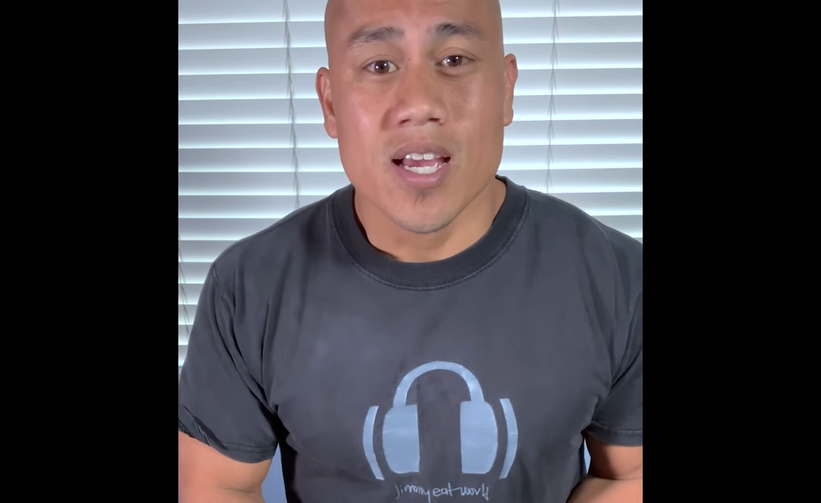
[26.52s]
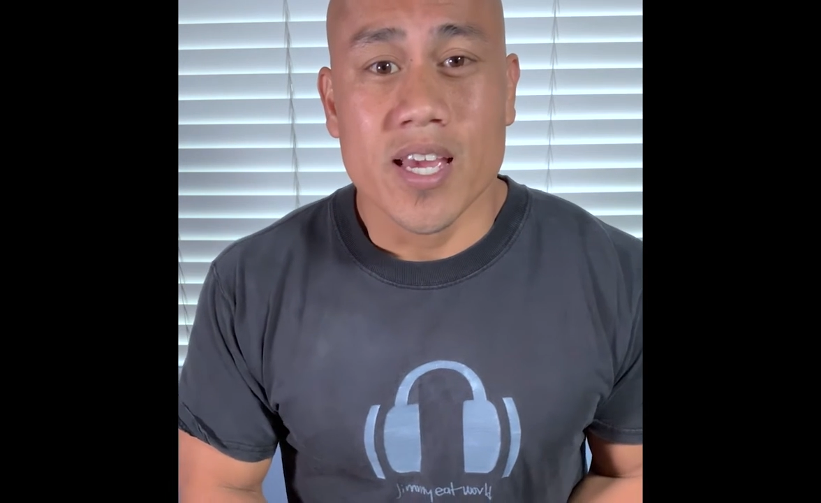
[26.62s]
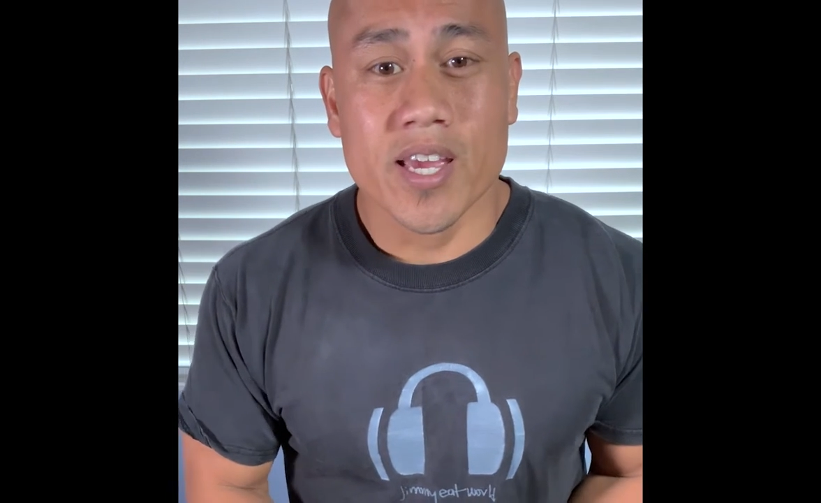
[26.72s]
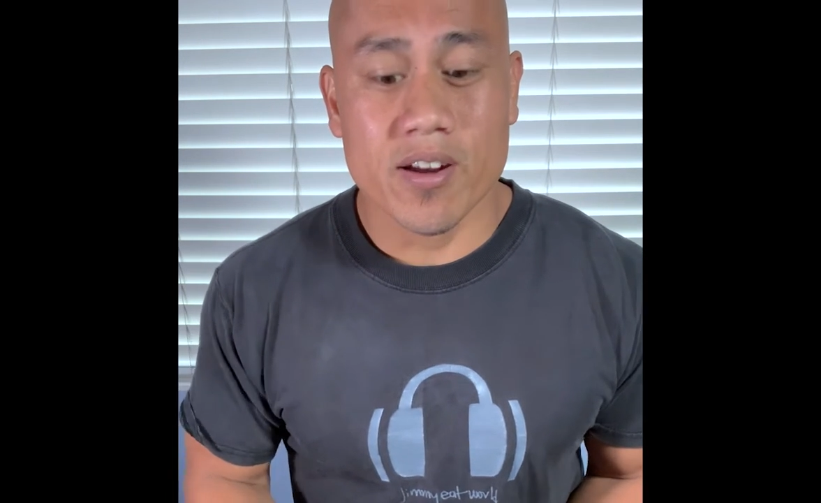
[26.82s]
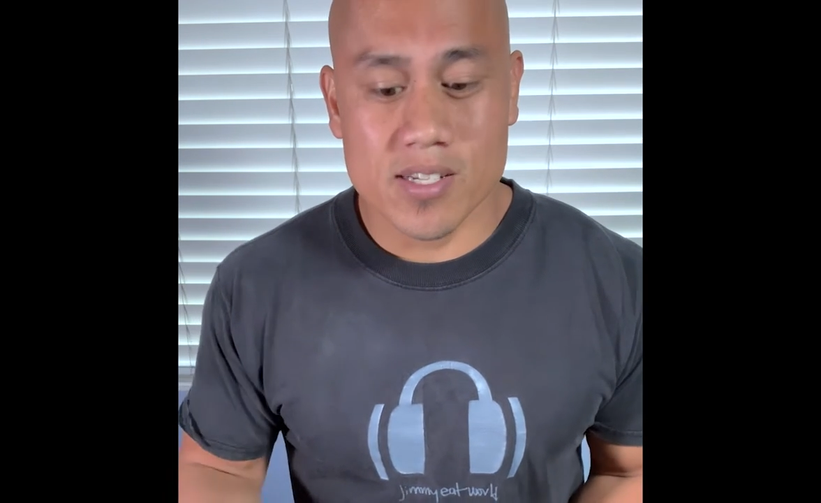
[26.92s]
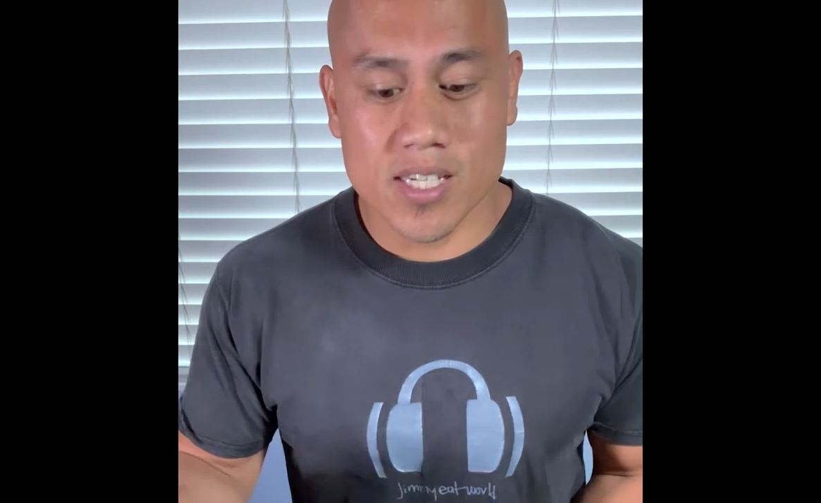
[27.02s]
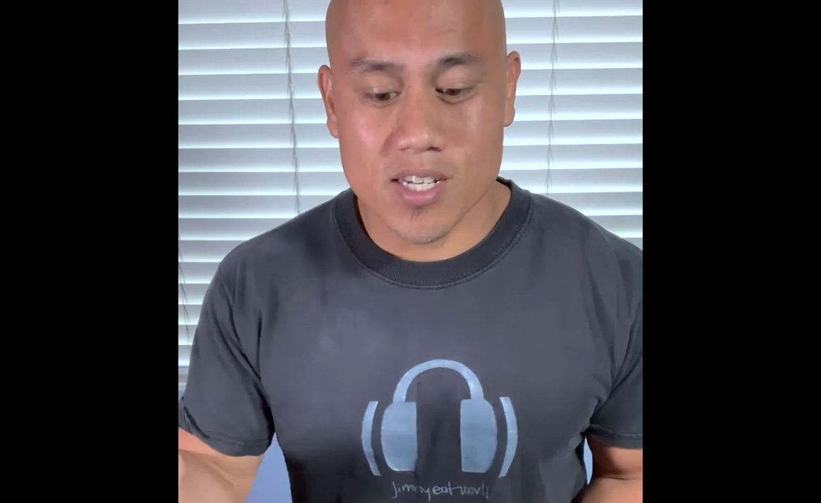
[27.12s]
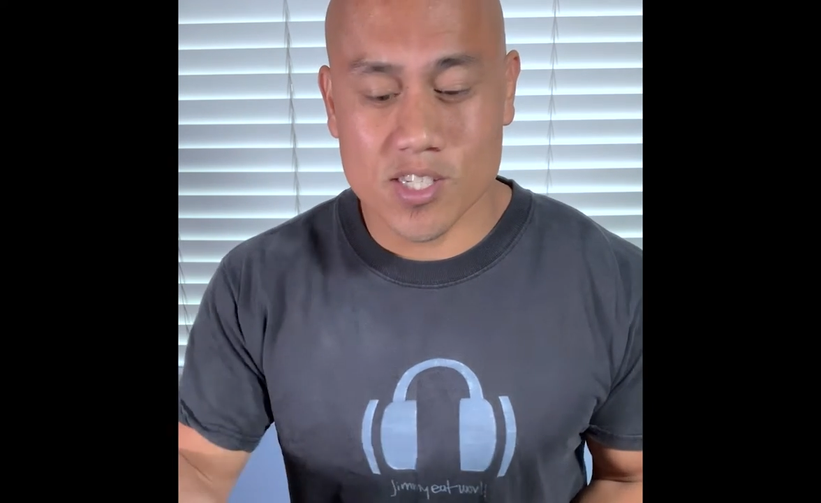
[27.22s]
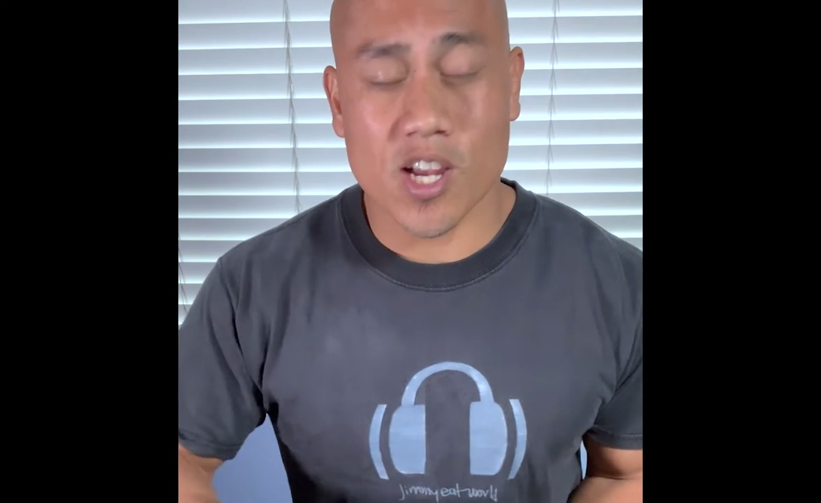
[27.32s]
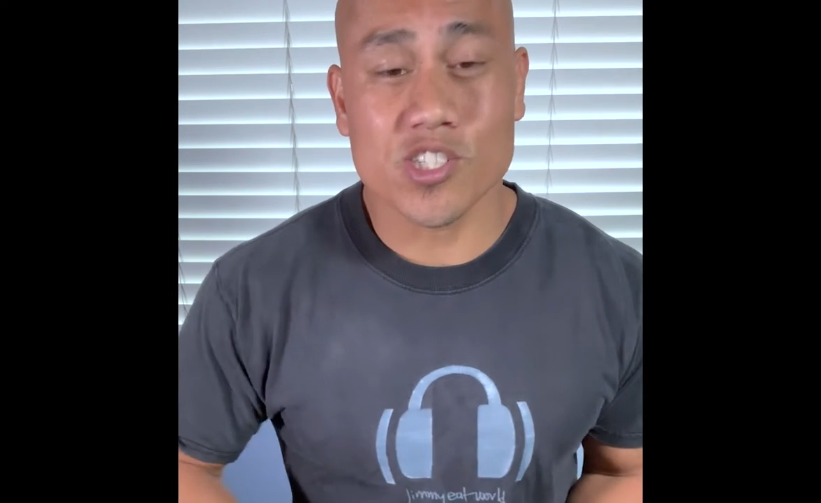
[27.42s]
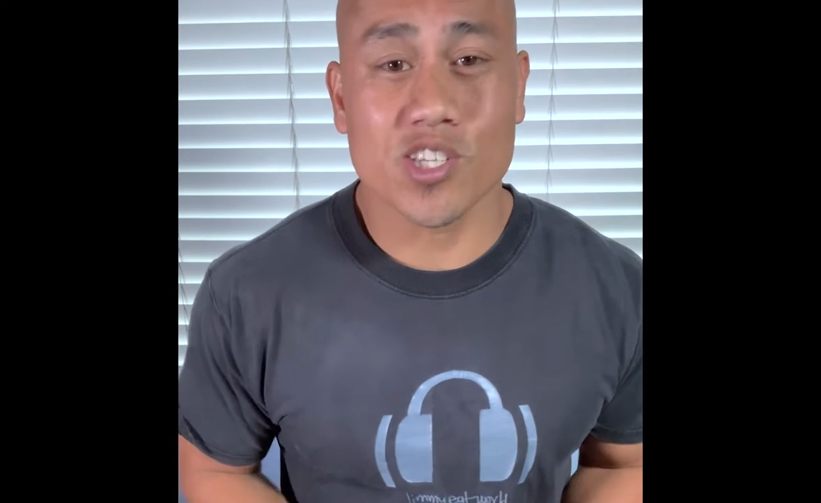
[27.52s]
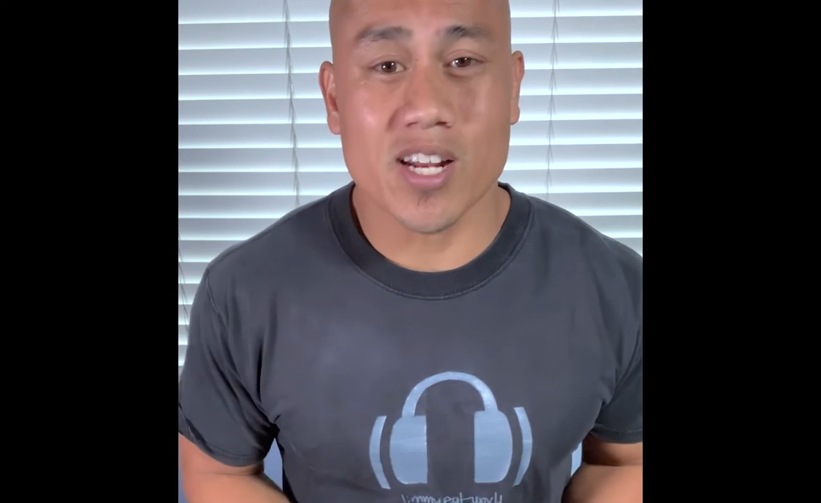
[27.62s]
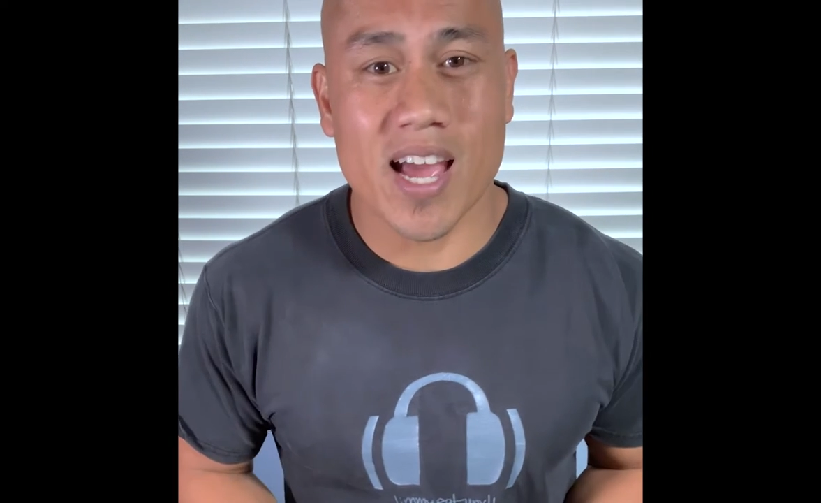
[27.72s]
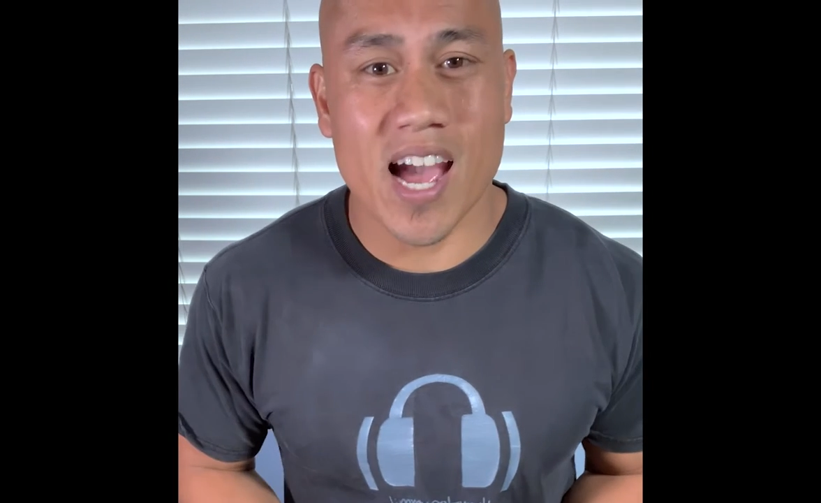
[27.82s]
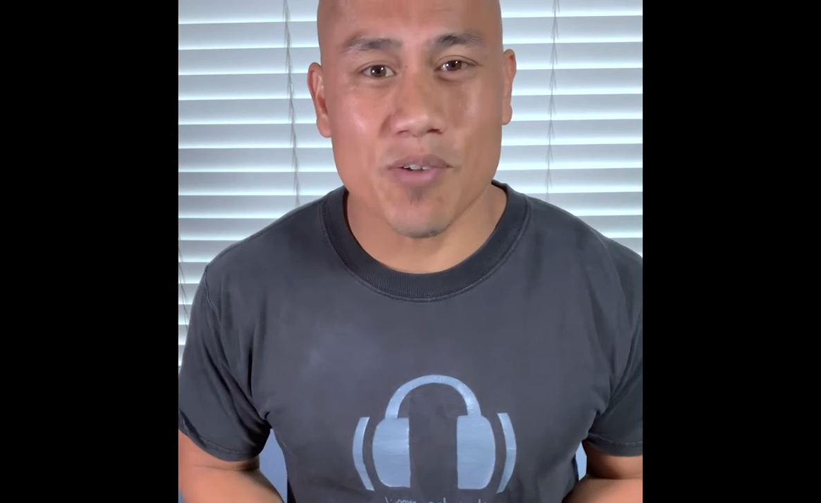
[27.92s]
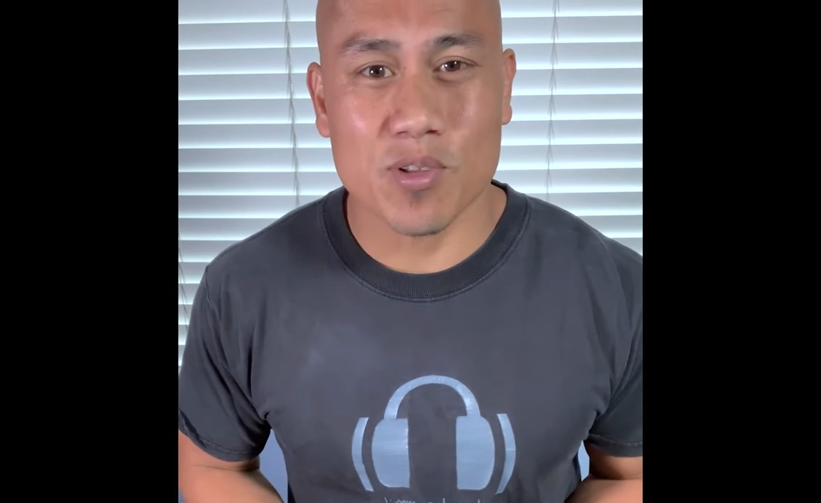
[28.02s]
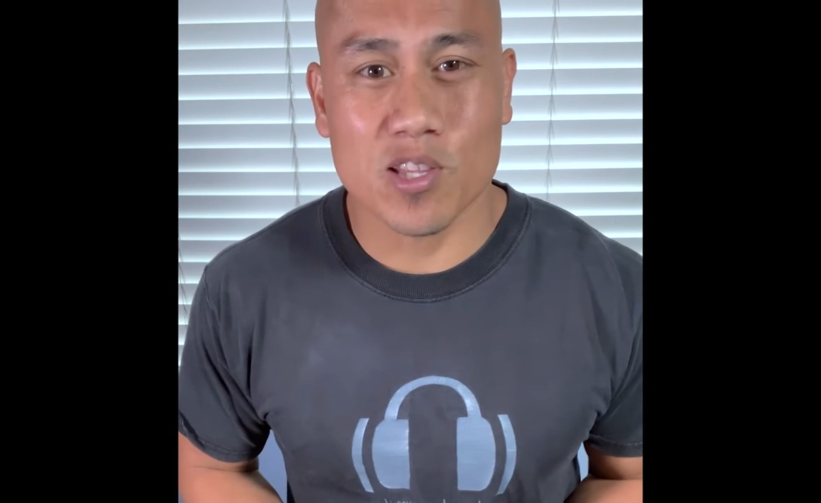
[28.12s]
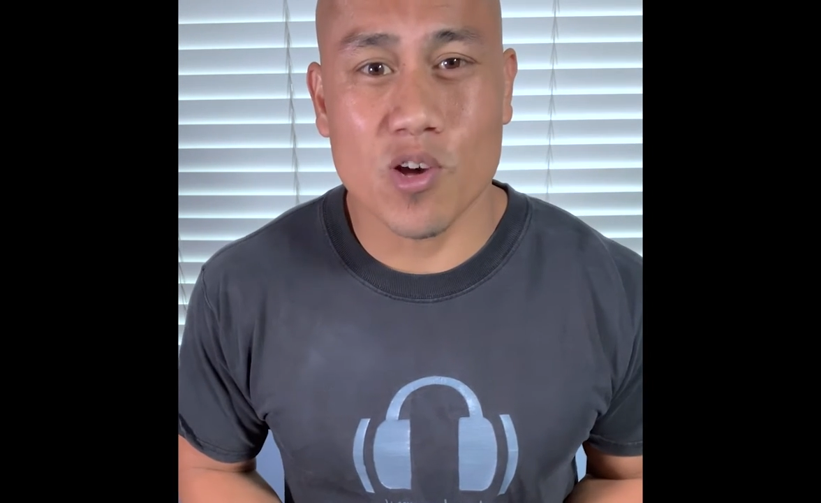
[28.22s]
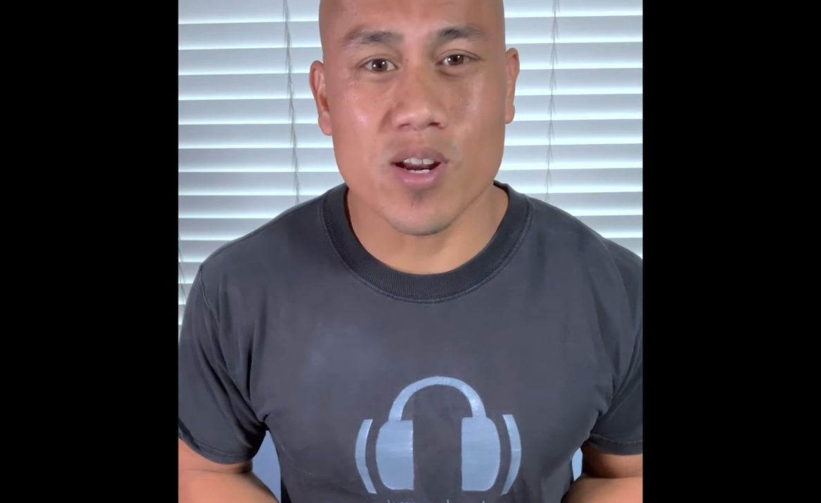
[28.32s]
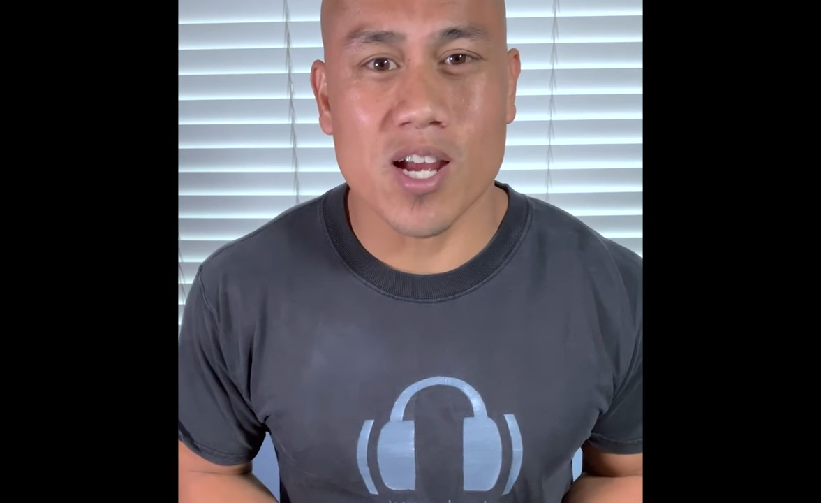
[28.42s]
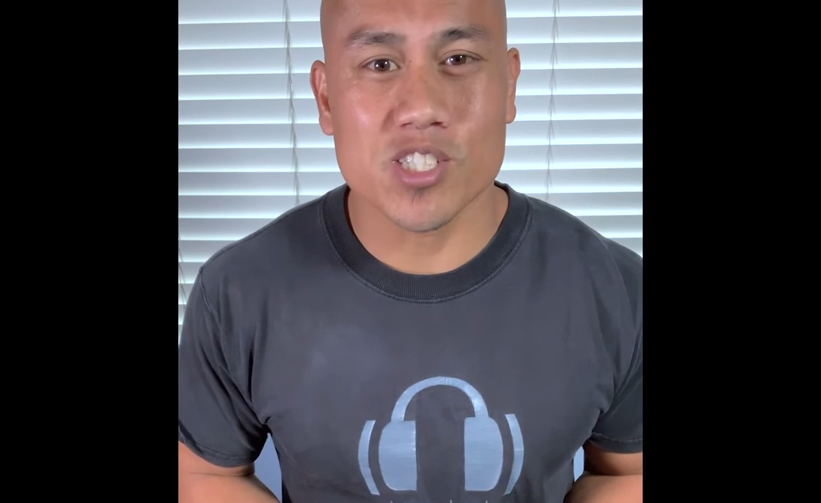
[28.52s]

here is a discussion that I had with Lona.